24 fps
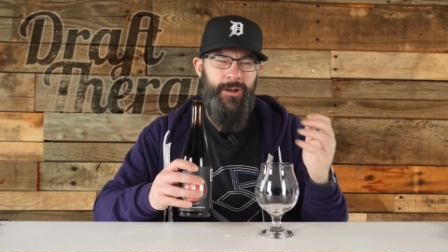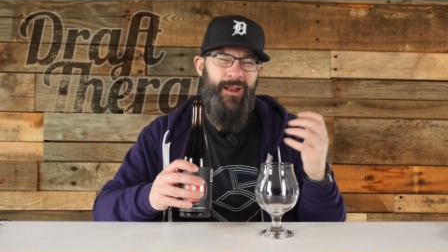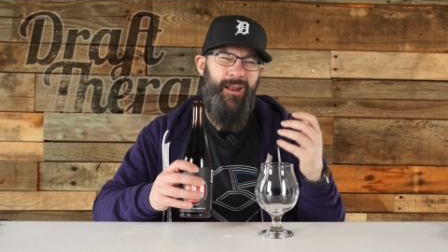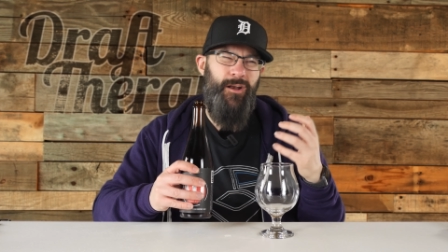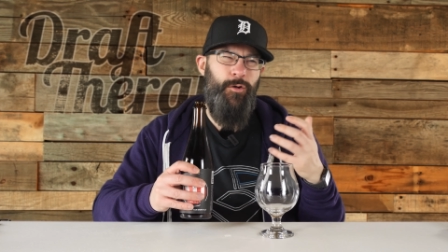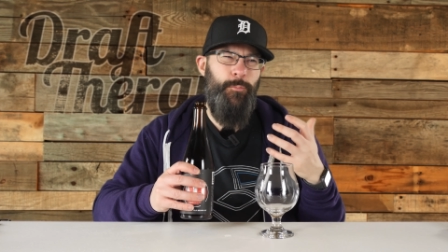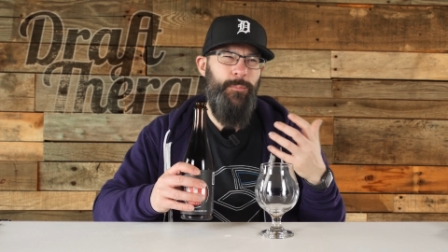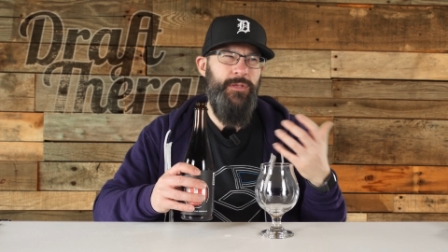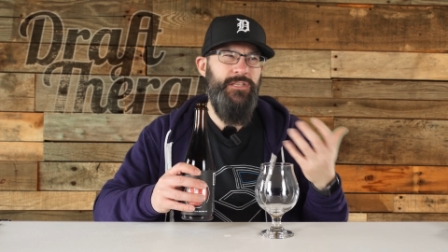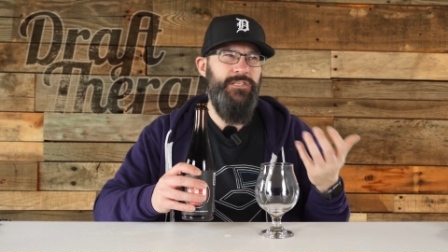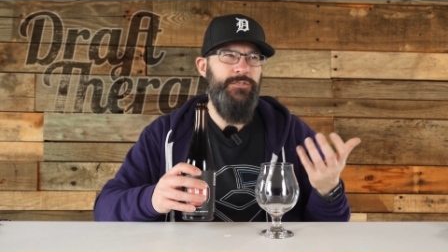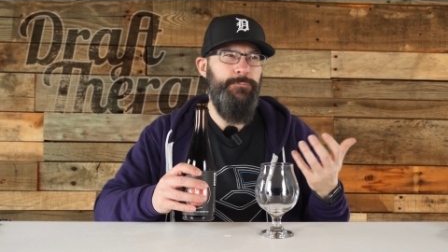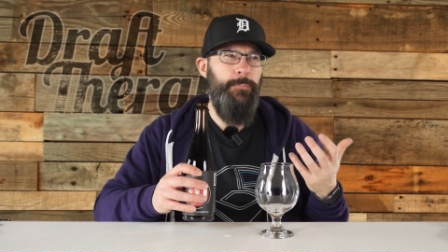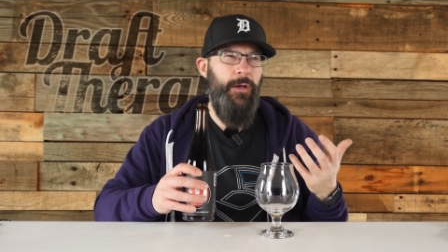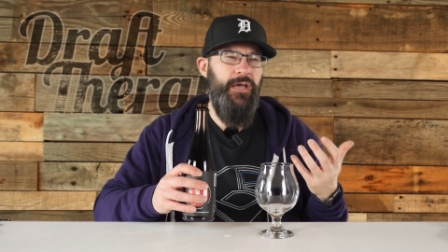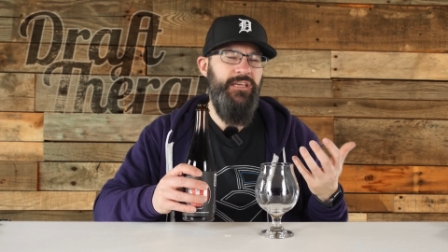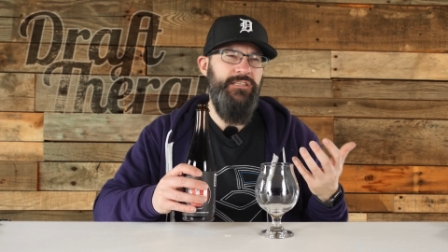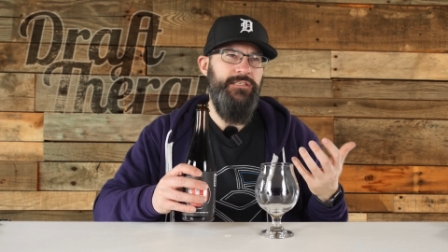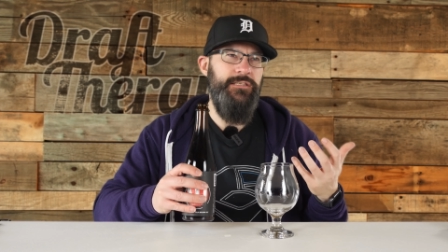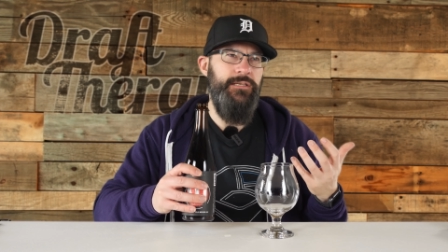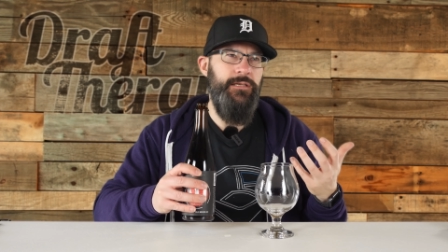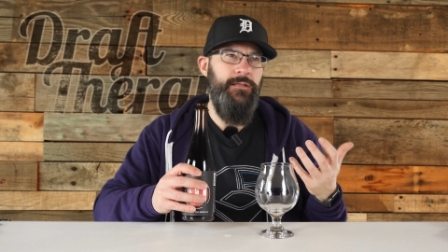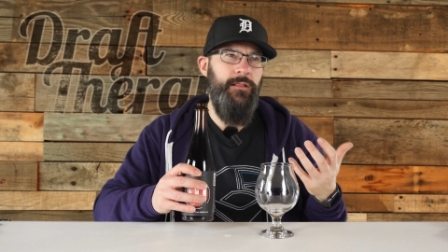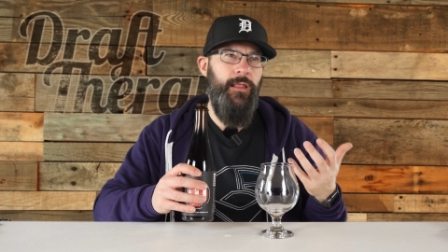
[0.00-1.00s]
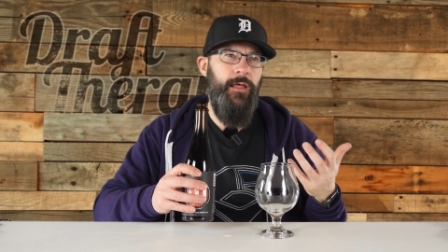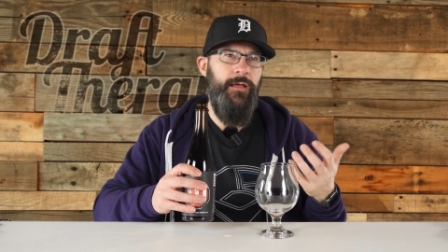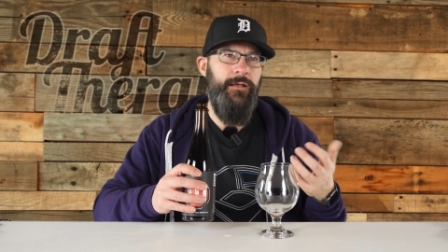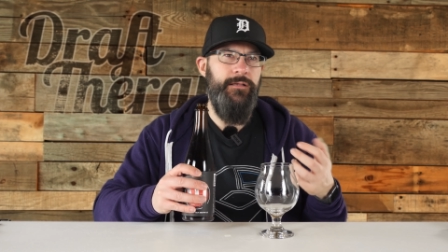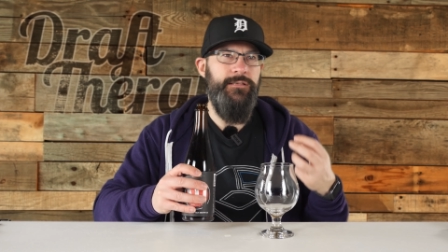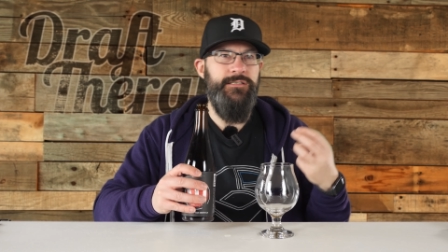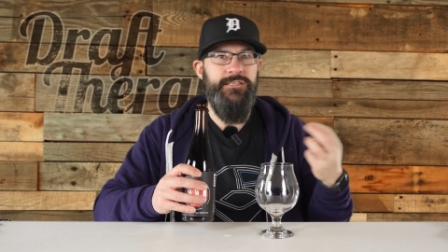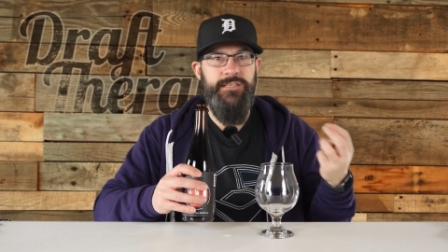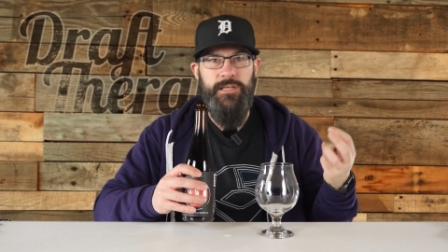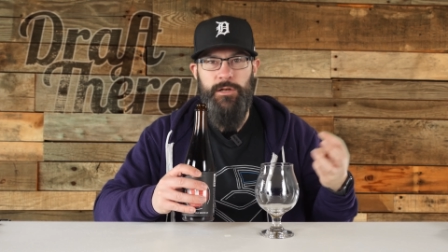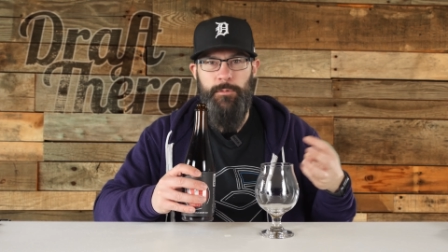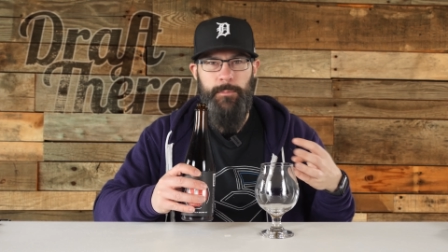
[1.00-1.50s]
And I don't mean spicy
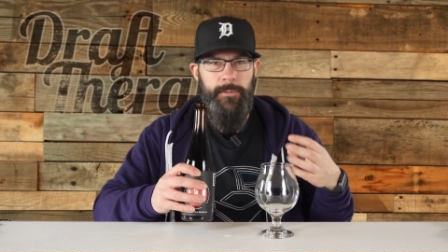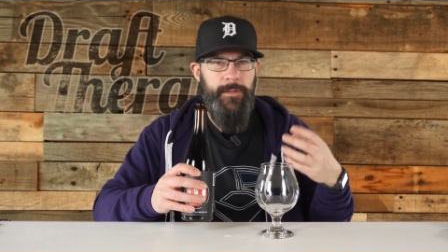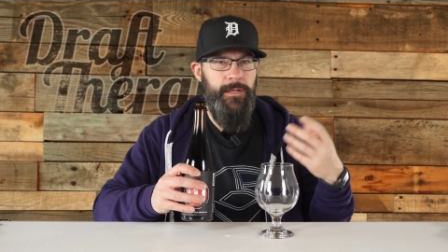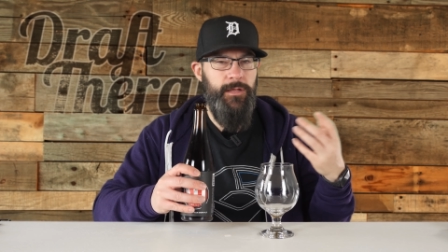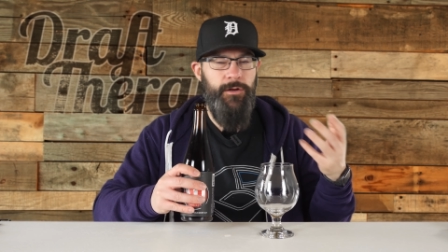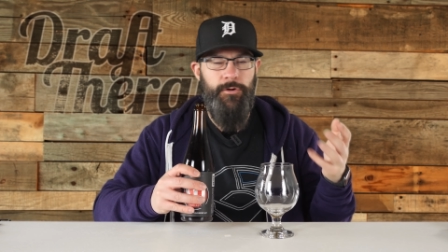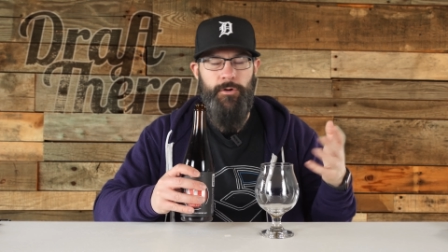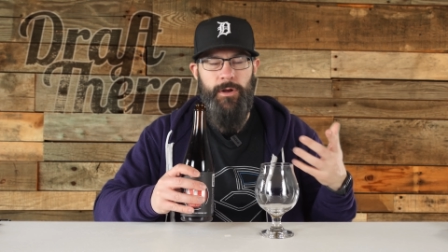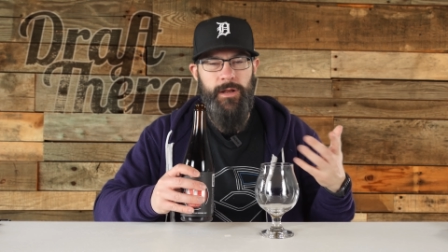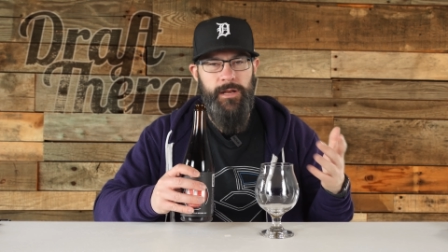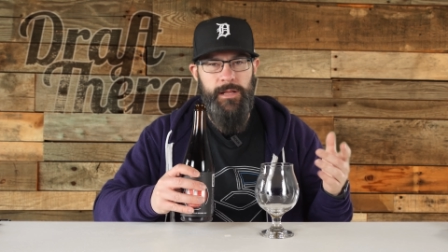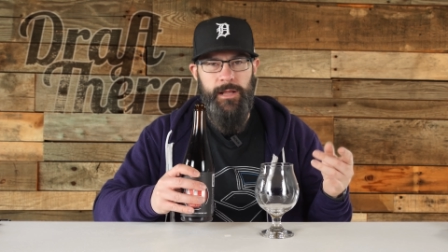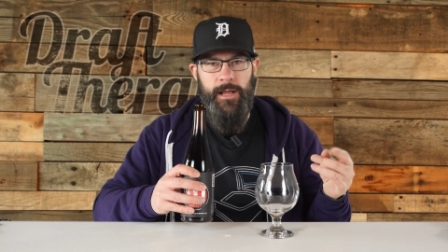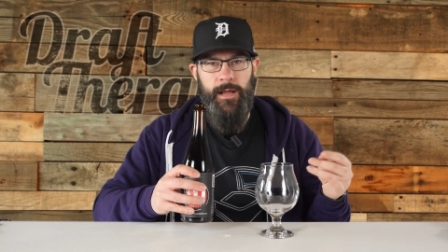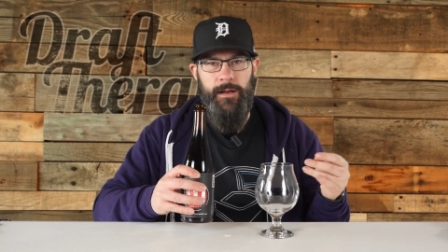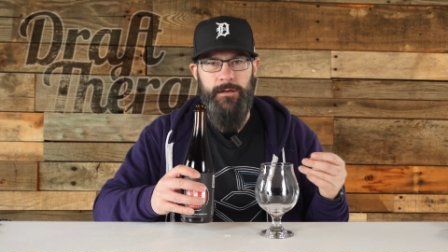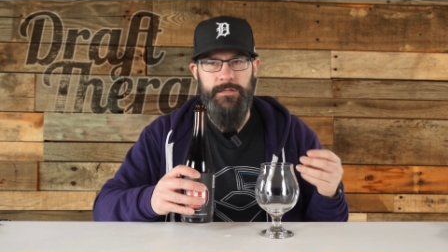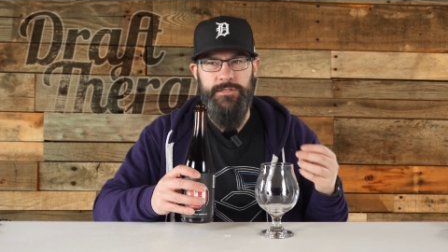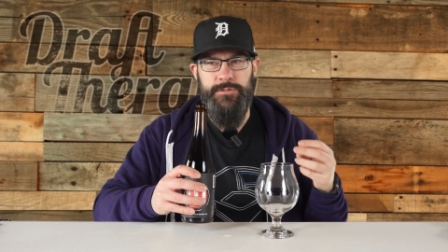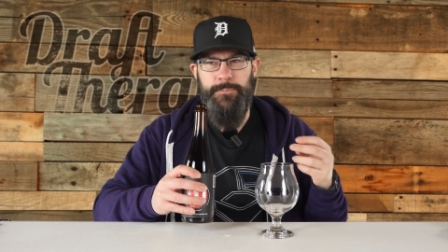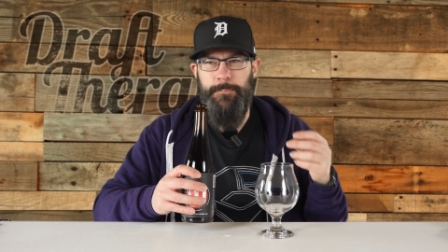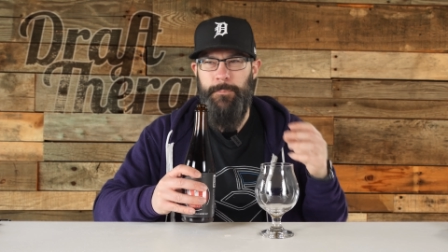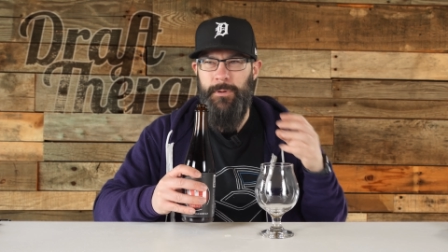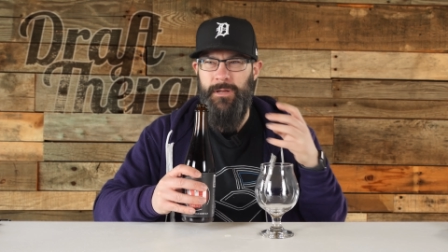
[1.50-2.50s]
like cinnamon or any kind of,